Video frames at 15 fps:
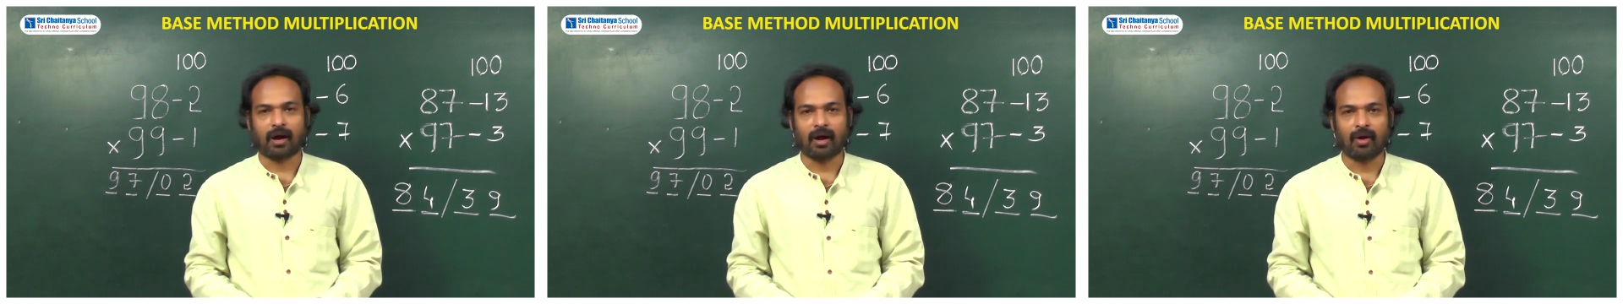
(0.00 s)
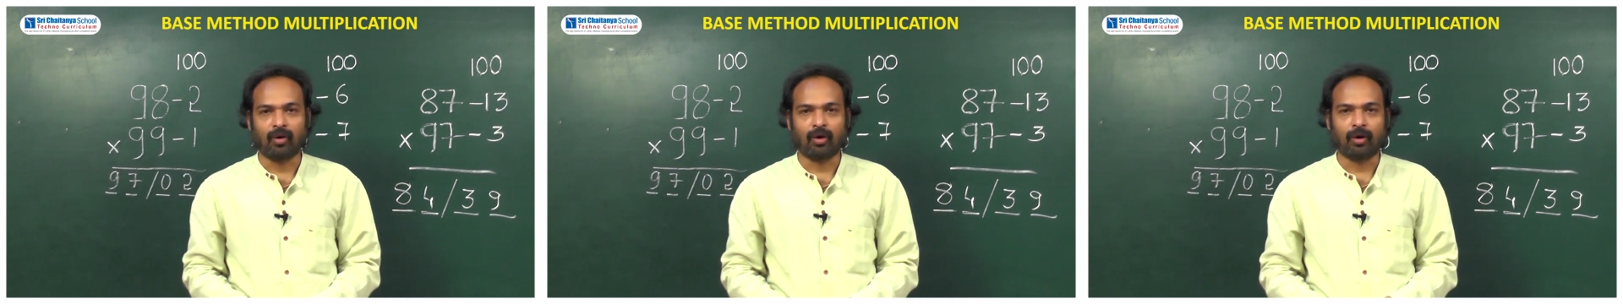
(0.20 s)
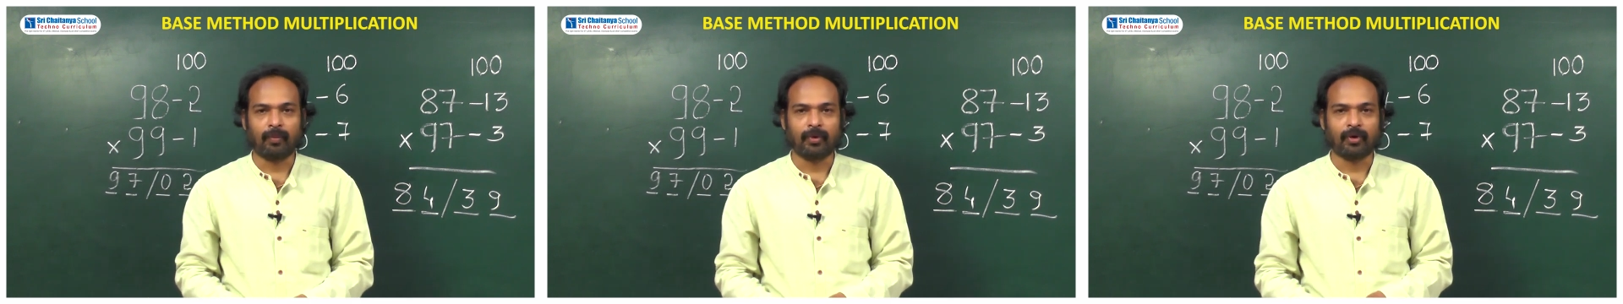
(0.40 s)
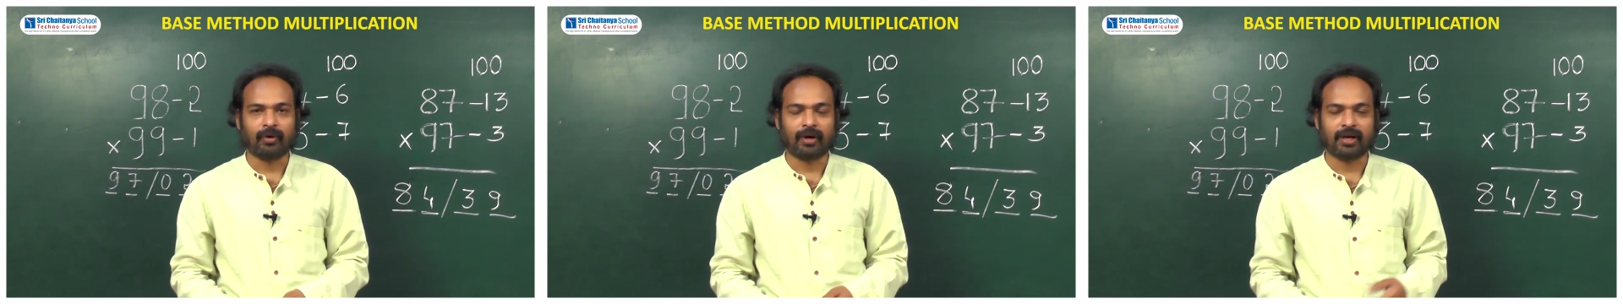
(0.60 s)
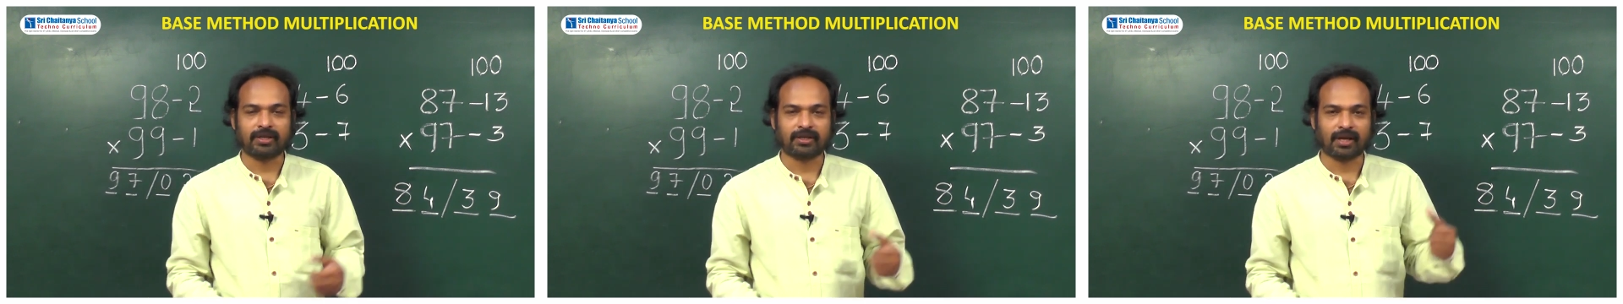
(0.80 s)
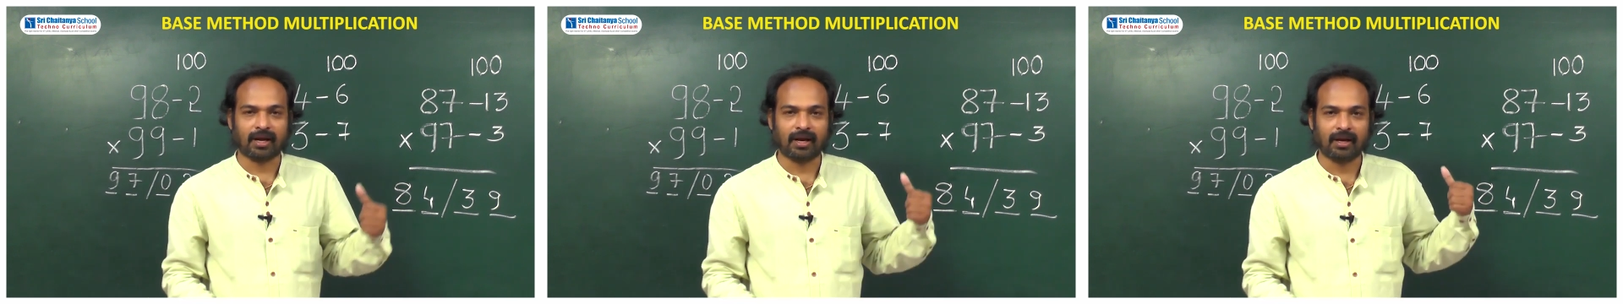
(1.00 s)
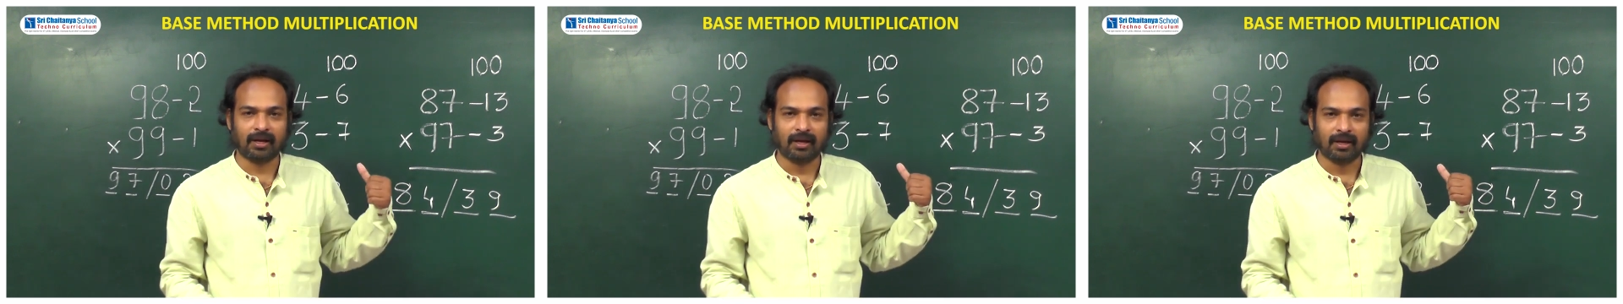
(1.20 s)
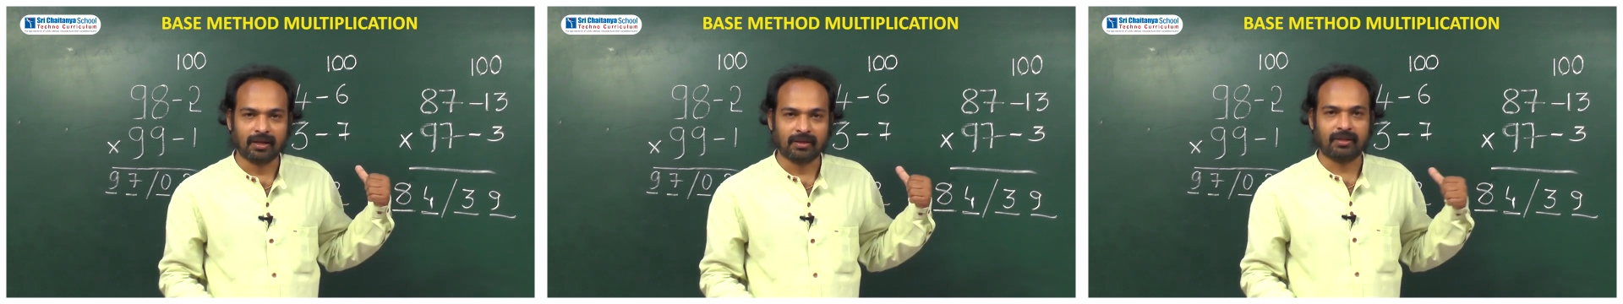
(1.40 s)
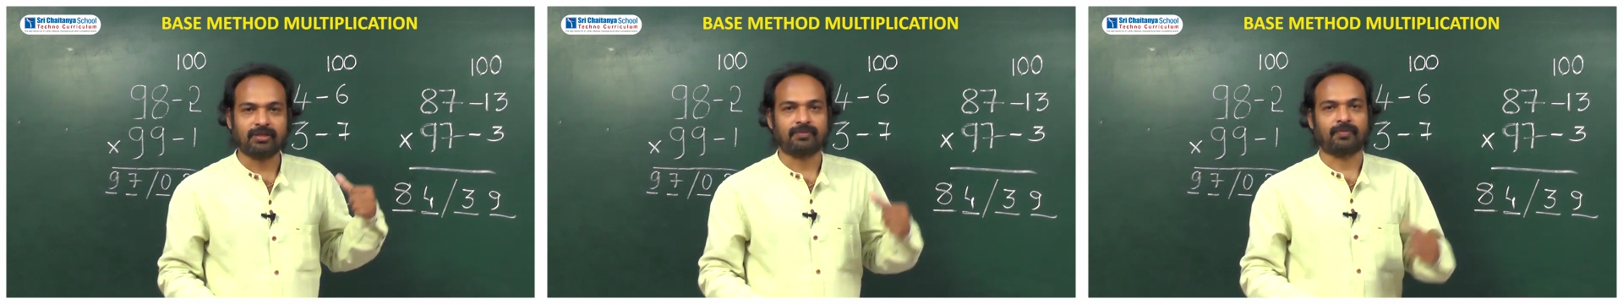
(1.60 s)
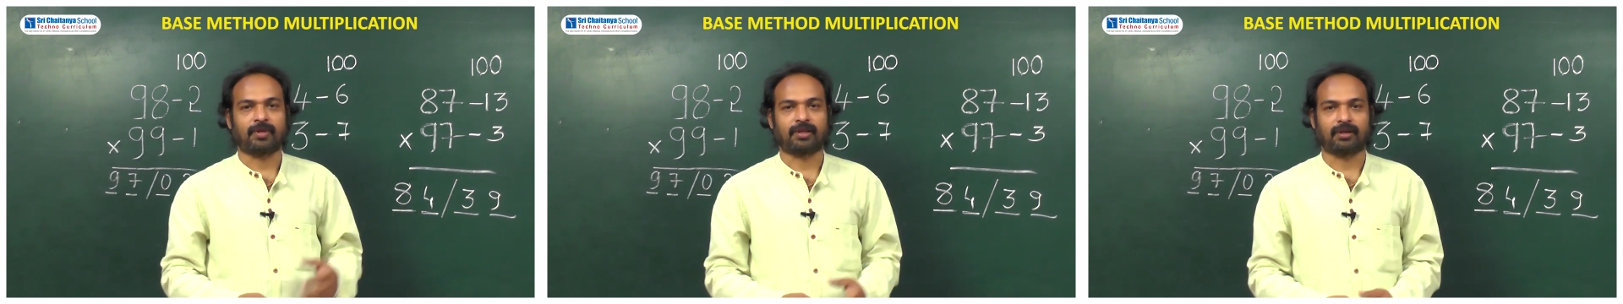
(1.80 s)
I hope you understand
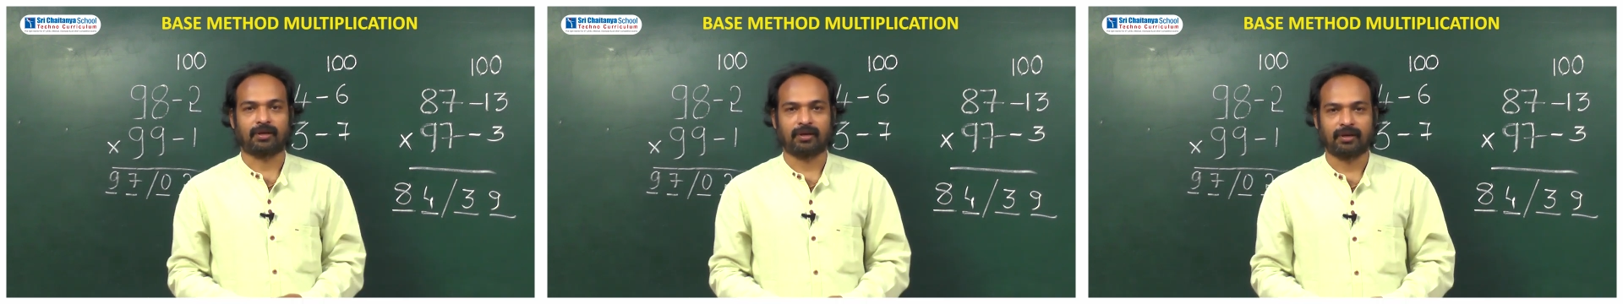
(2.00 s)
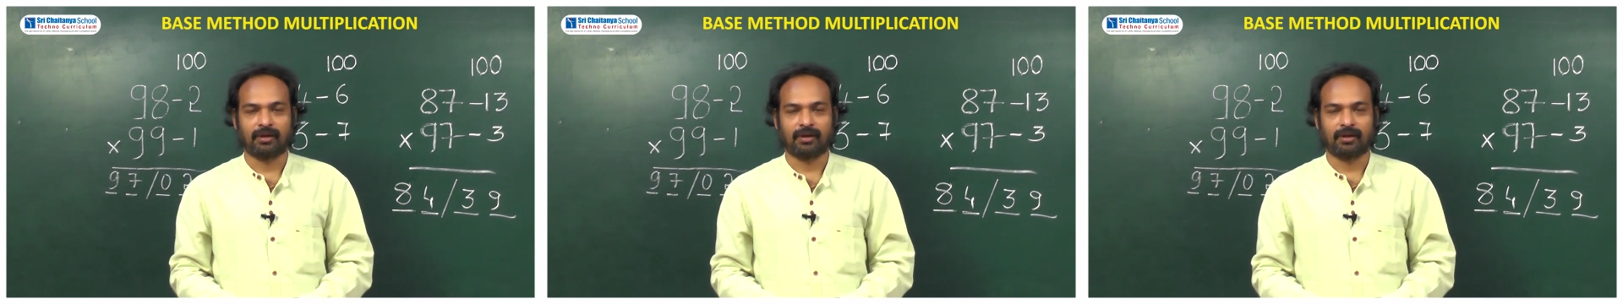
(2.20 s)
this method.